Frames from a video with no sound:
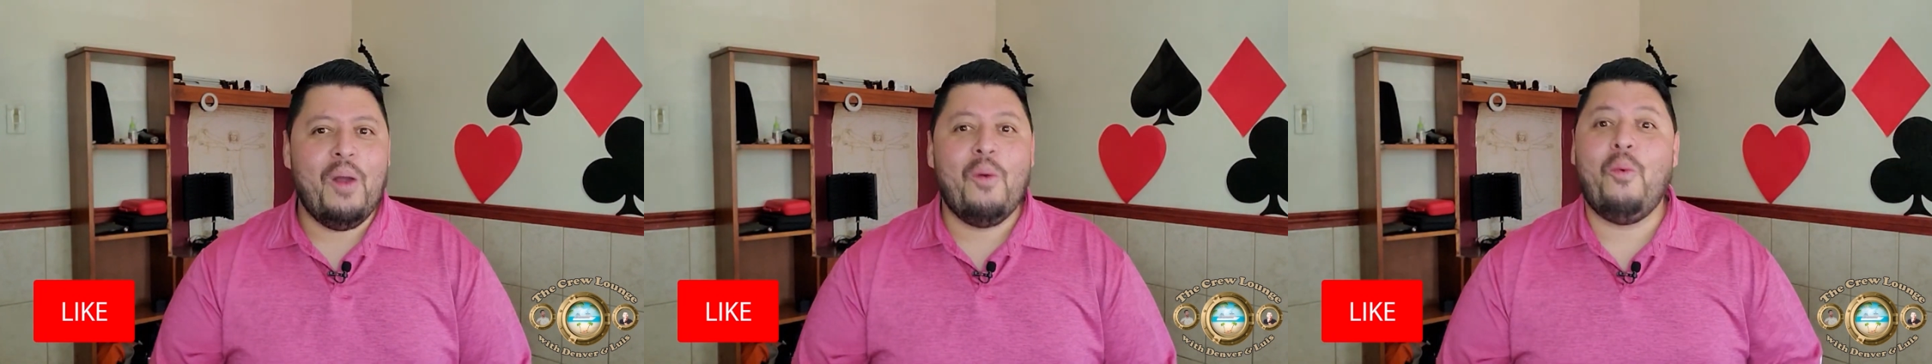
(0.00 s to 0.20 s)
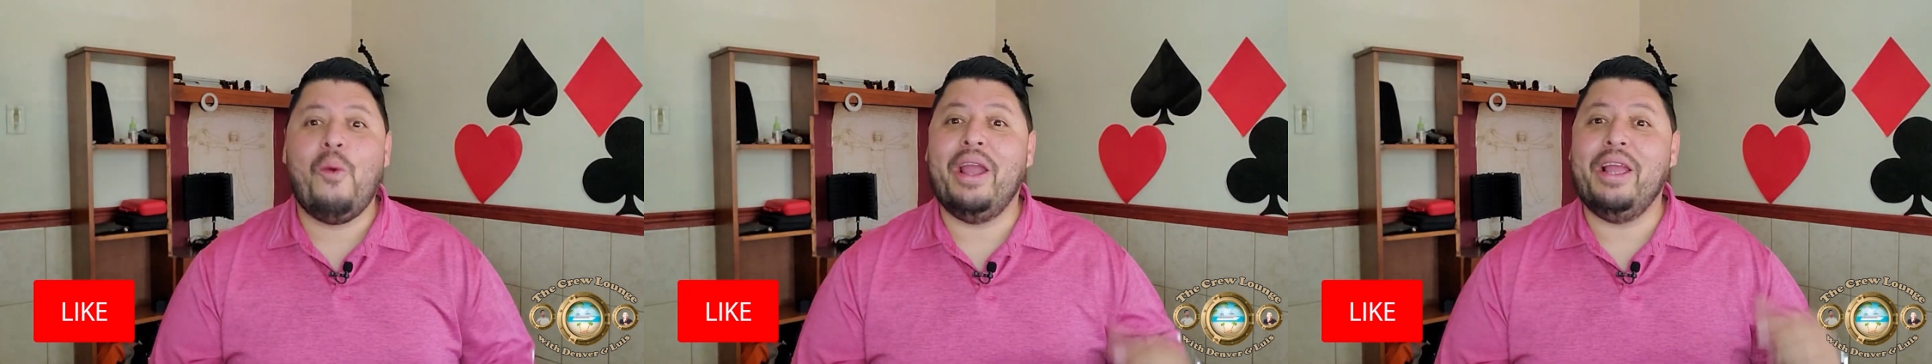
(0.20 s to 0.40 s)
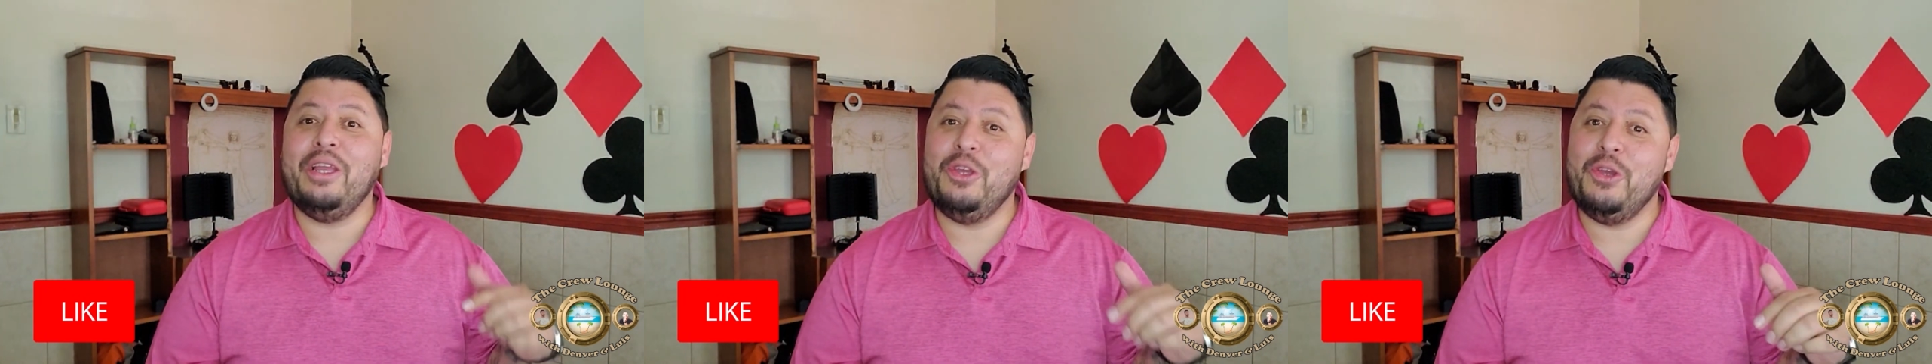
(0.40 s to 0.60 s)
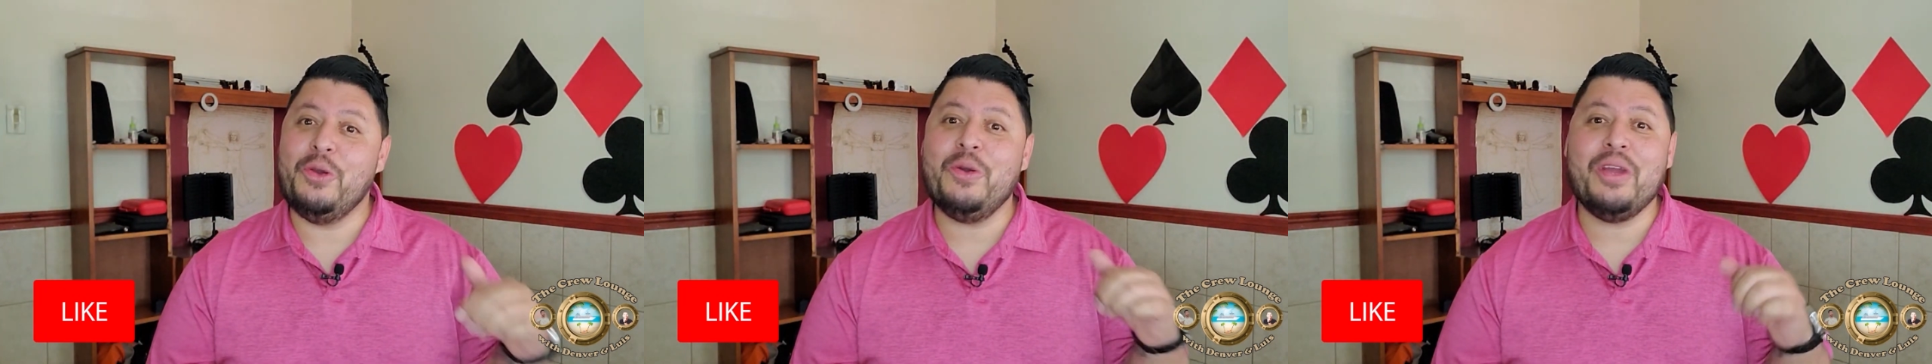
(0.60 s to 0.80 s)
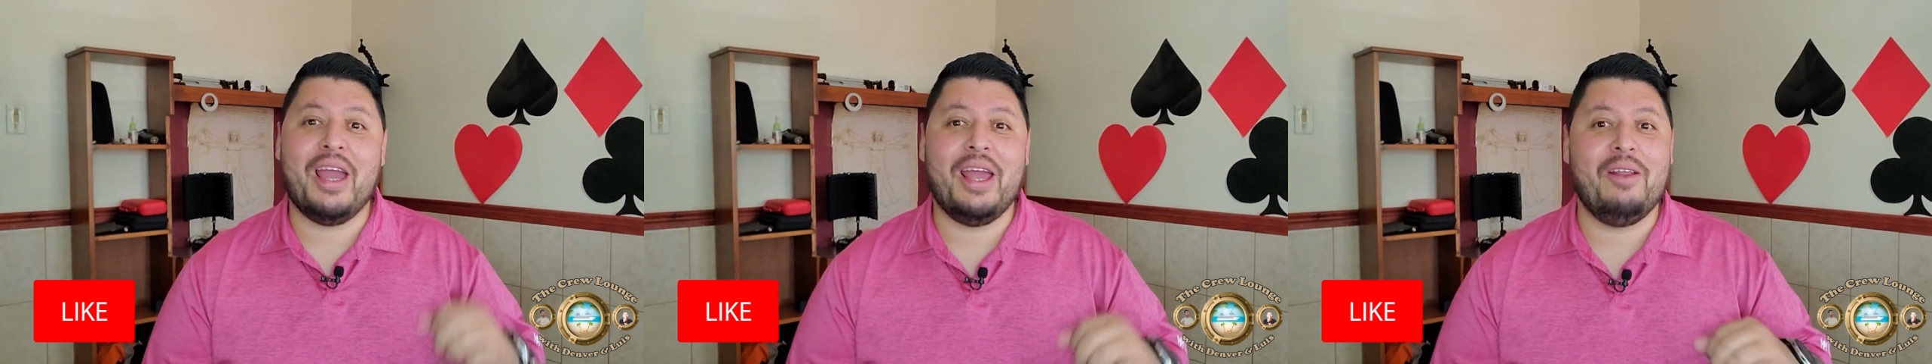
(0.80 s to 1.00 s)
when
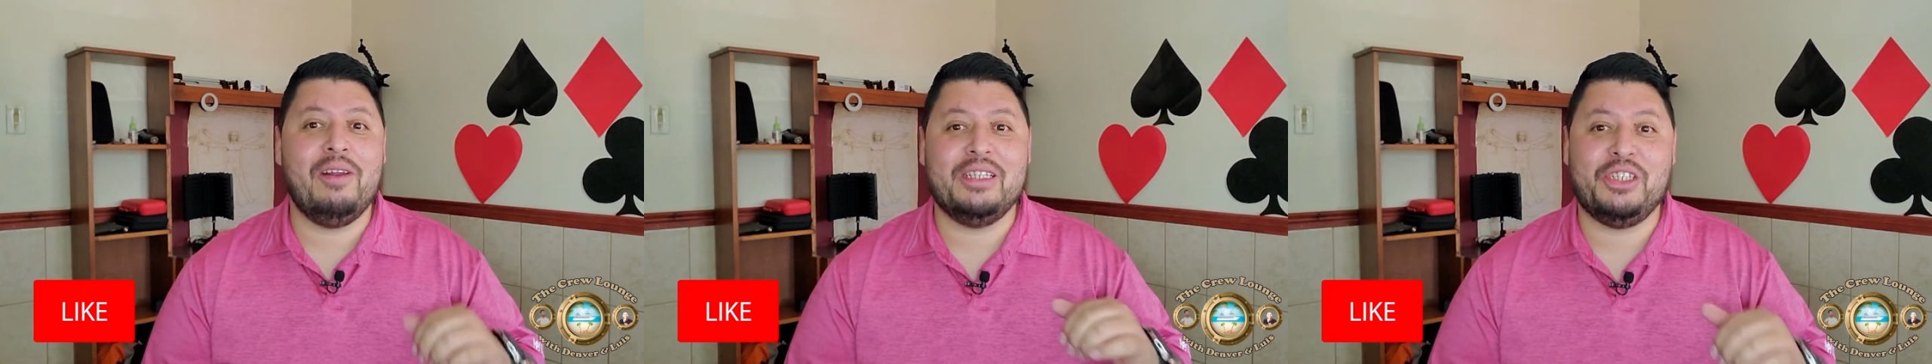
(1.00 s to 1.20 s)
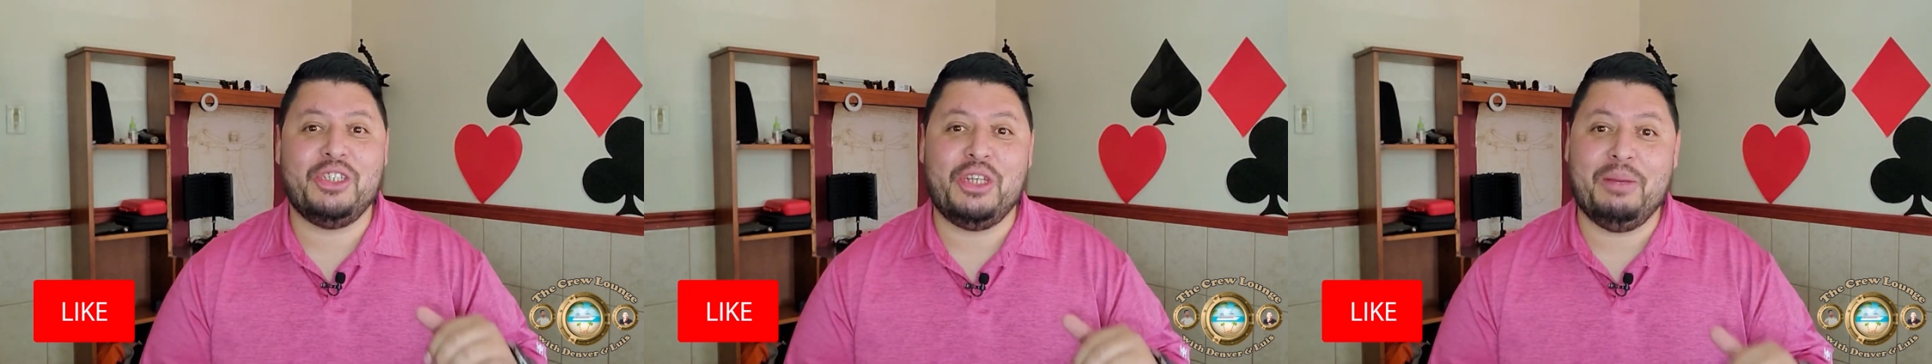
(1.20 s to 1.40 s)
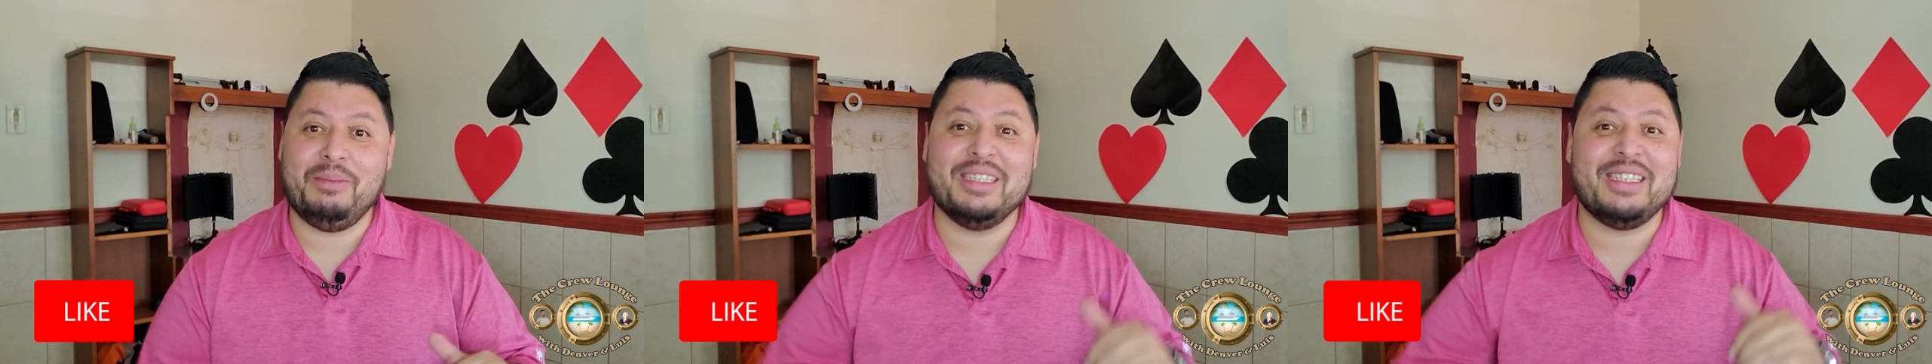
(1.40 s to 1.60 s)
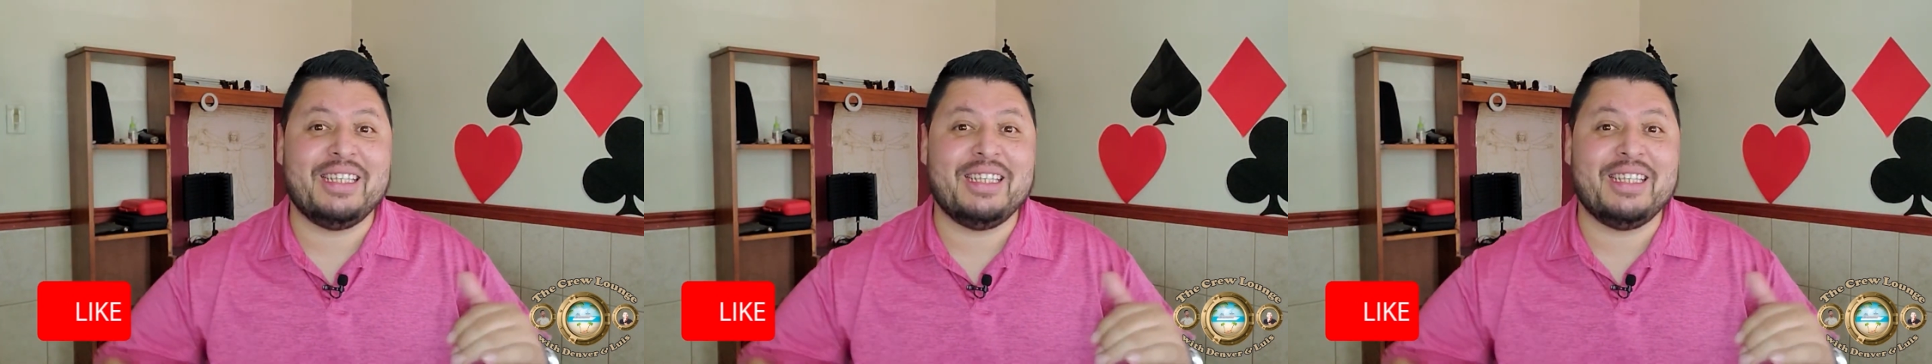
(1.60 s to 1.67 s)
you get on a ship that